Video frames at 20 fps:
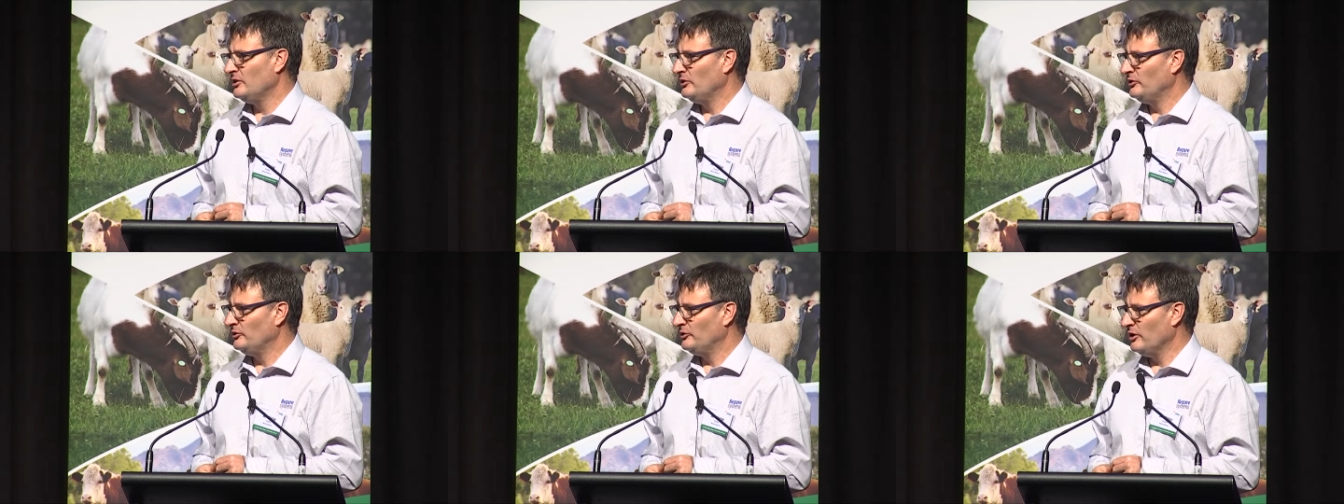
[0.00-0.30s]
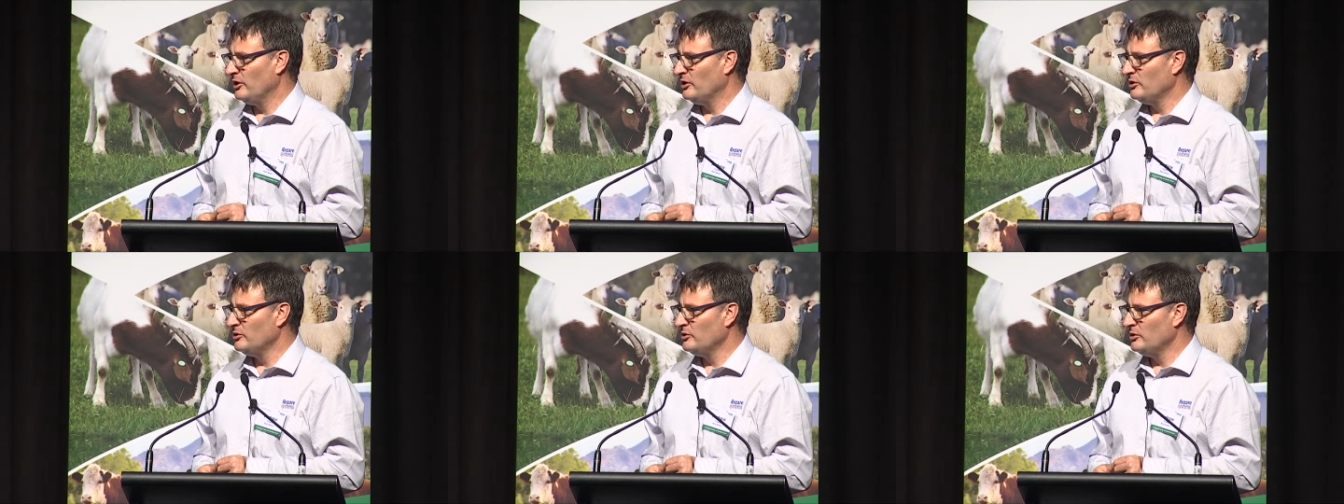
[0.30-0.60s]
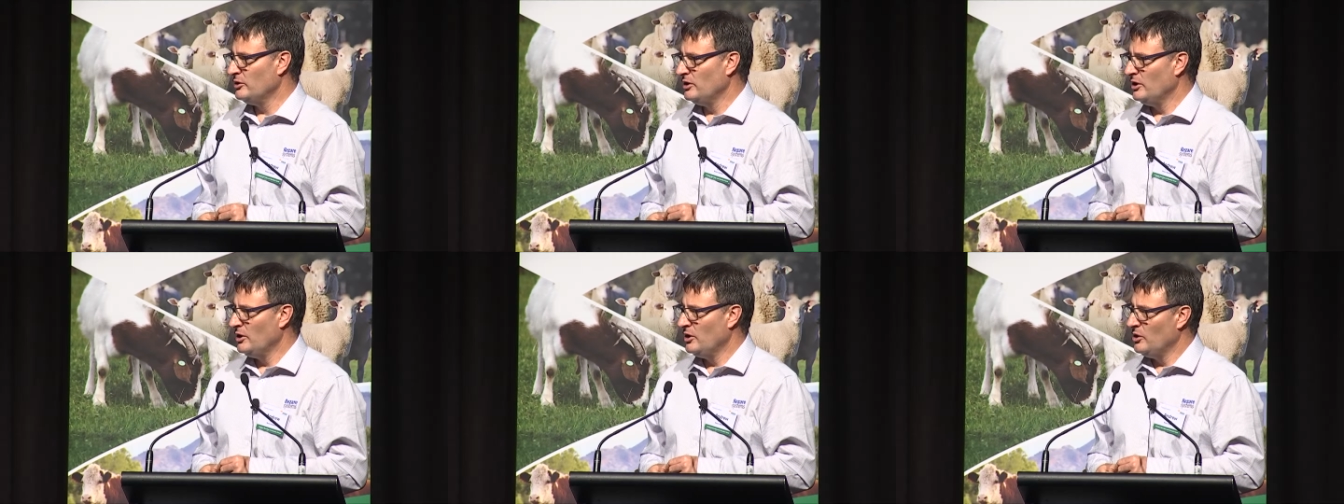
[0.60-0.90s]
So
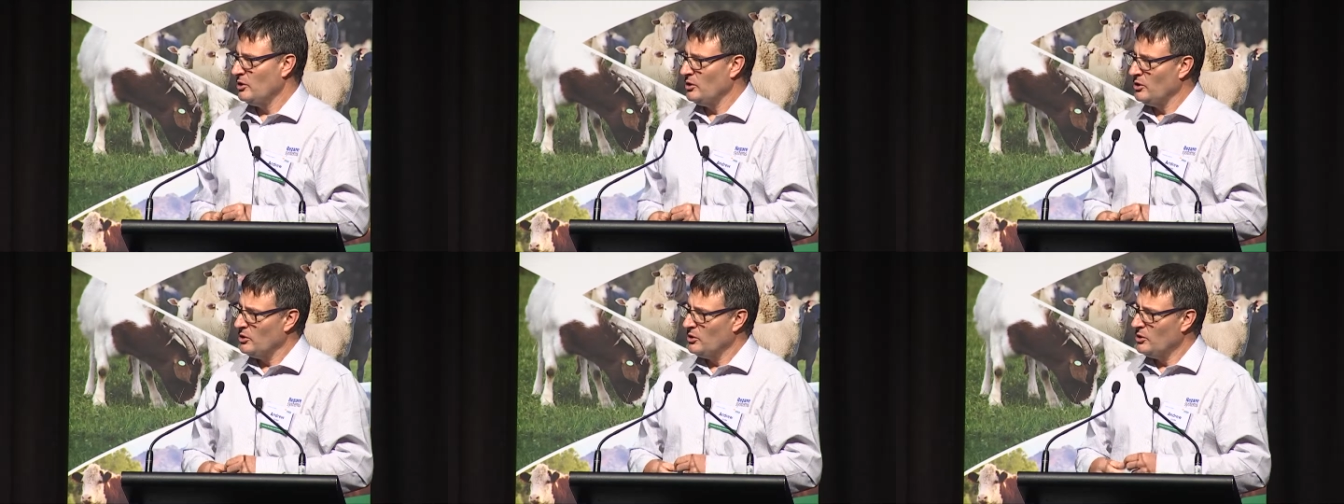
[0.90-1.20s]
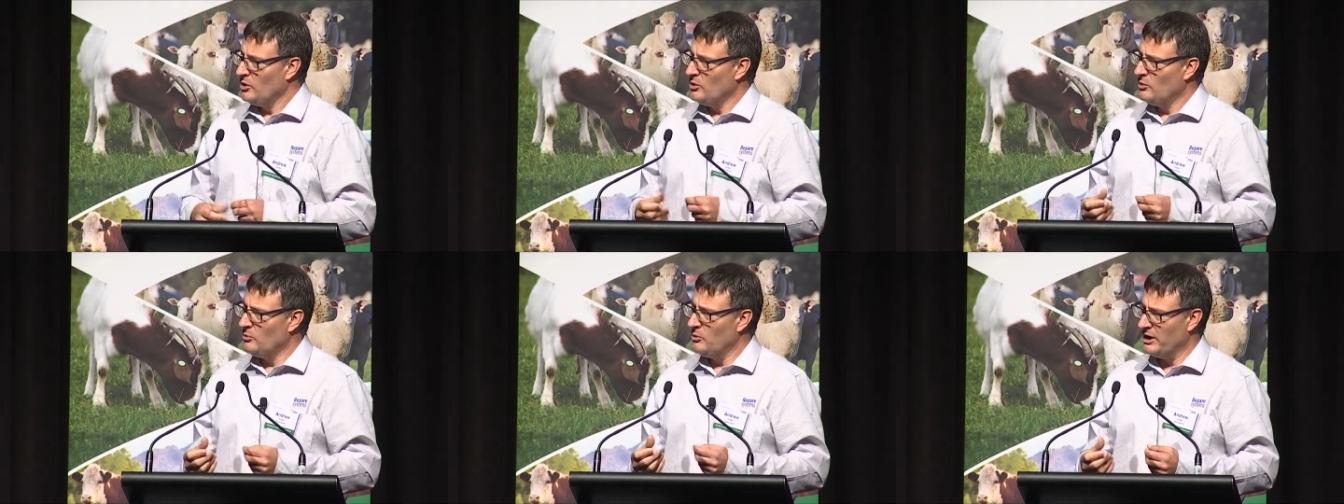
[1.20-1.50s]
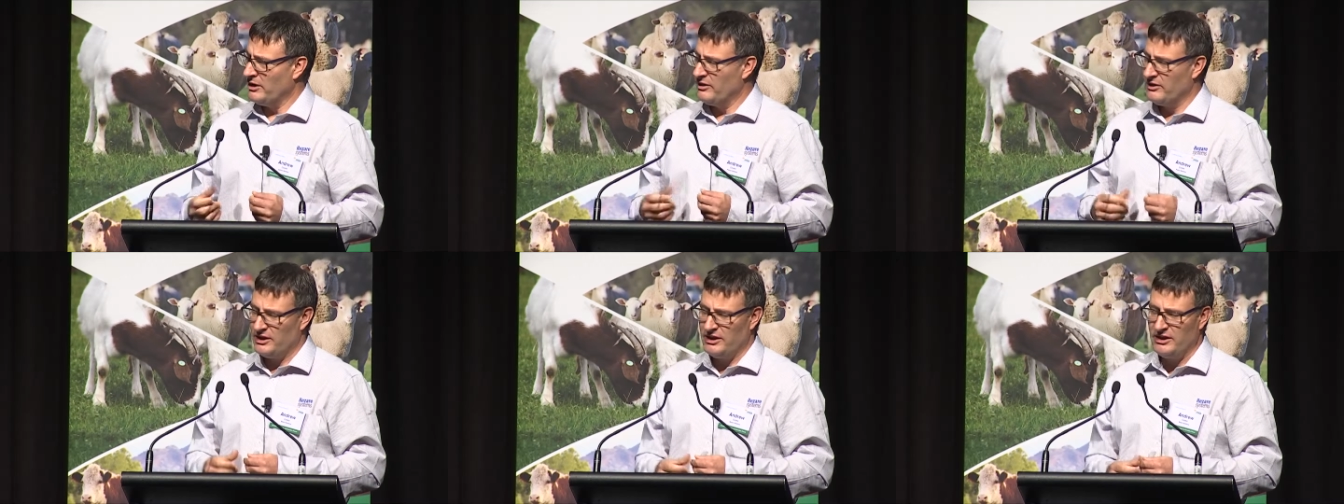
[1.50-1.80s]

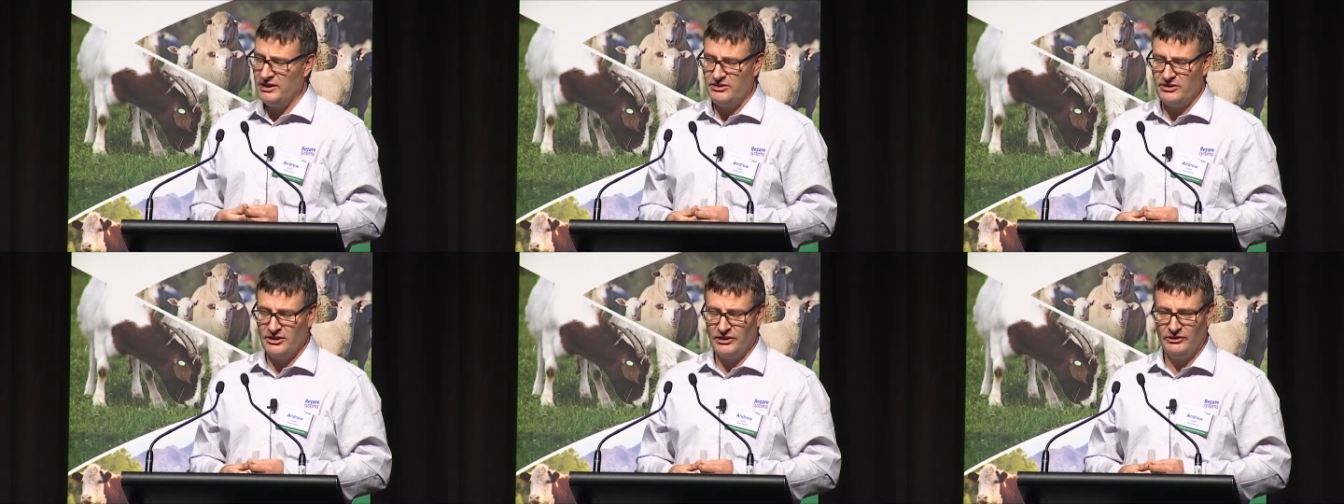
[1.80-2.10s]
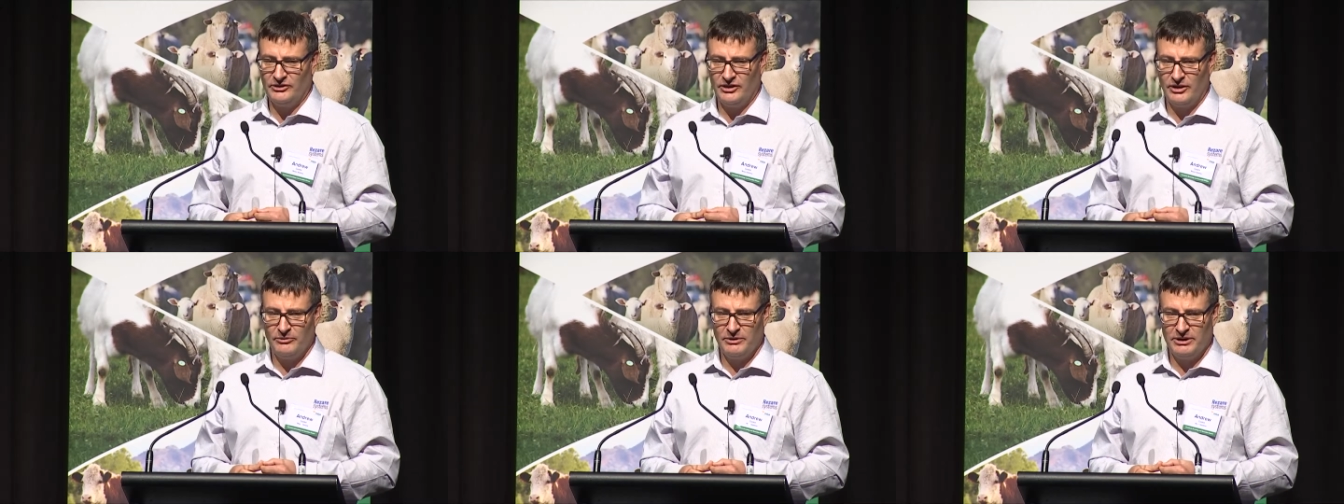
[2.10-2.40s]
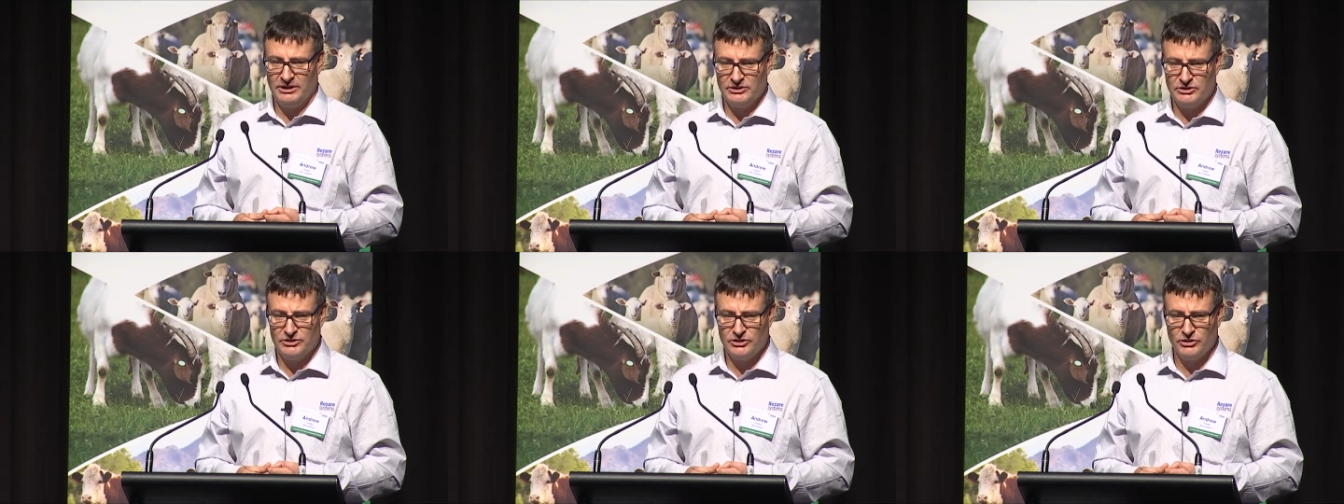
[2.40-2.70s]
one of the key things that we
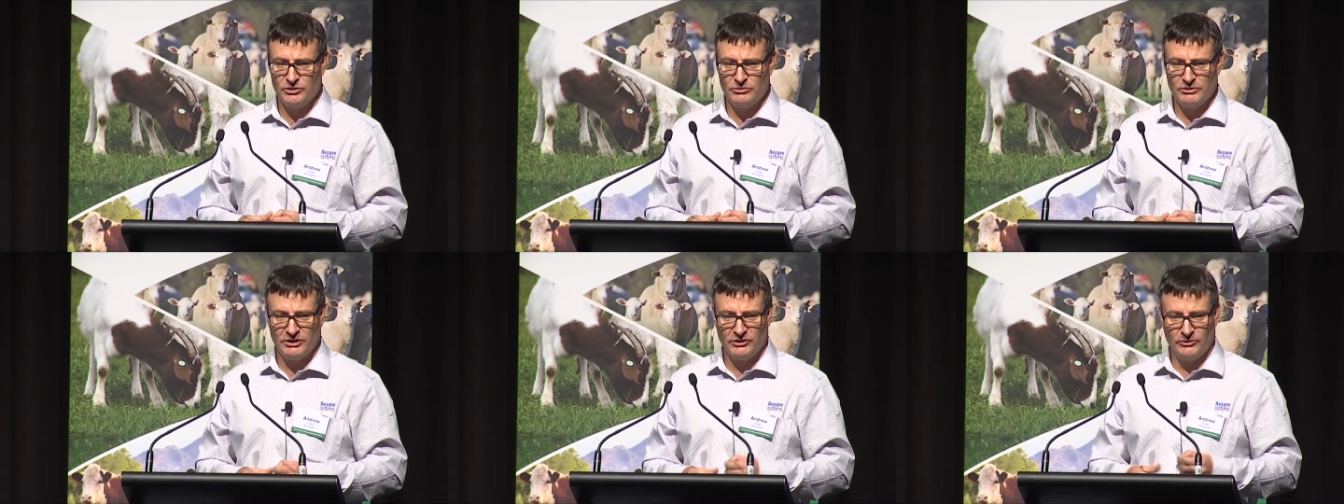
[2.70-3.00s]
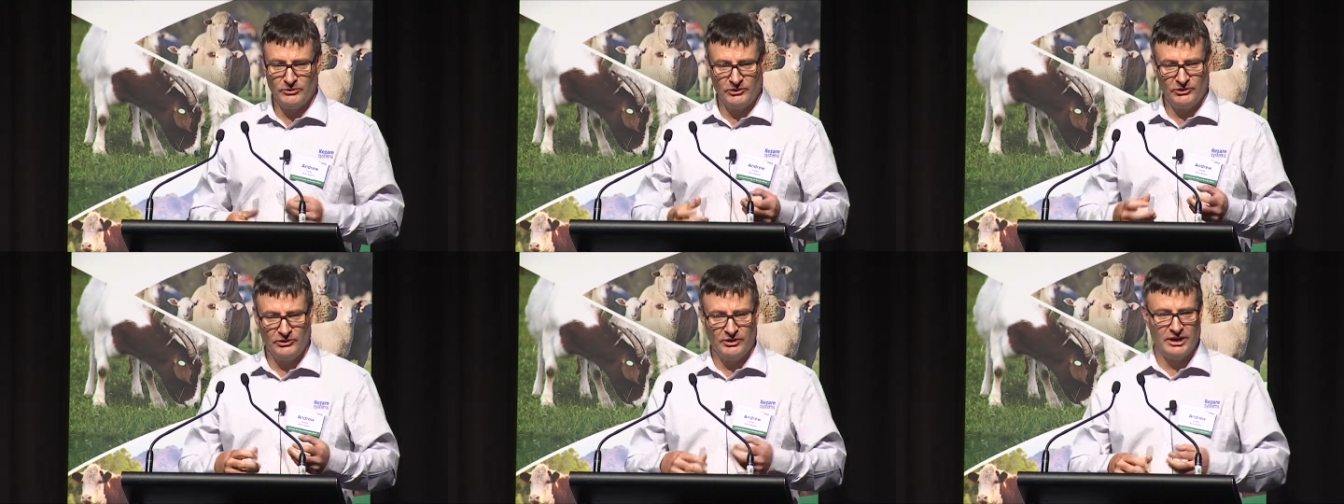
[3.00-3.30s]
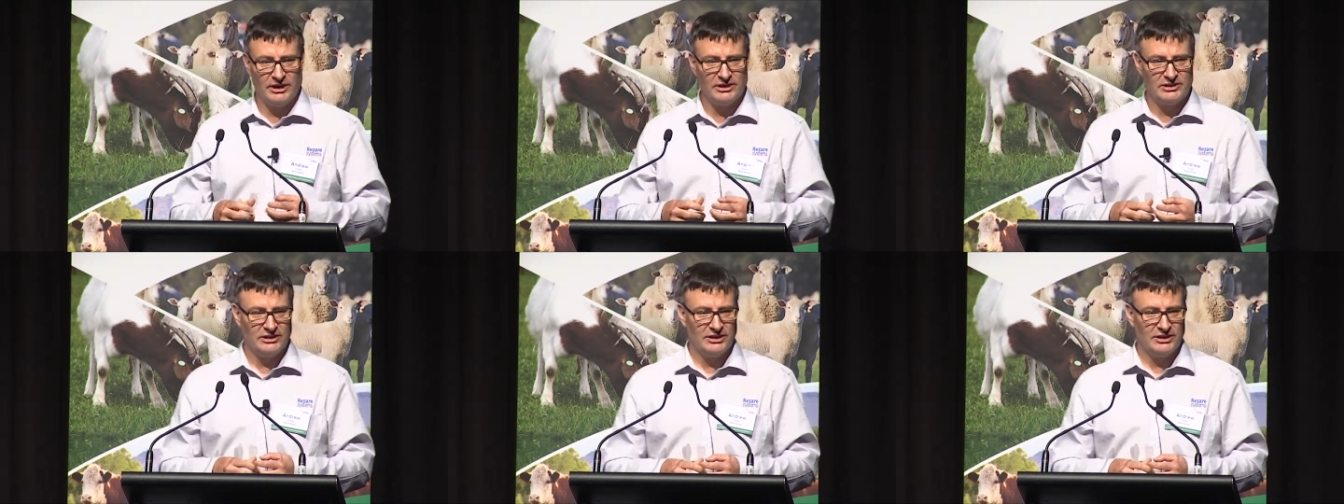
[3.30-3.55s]
can do once we start